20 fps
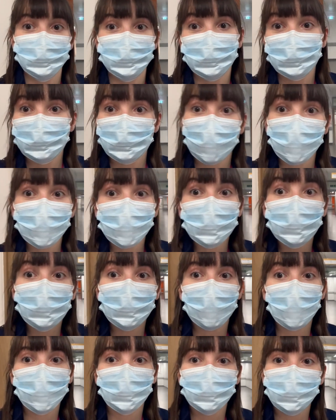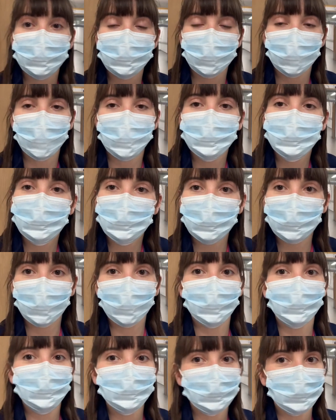So rhinovirus and
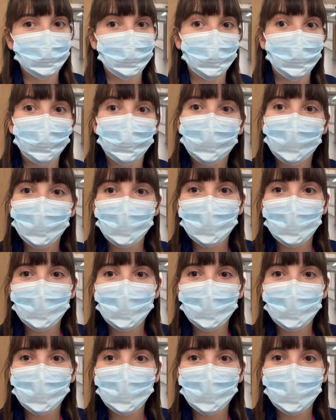enterovirus are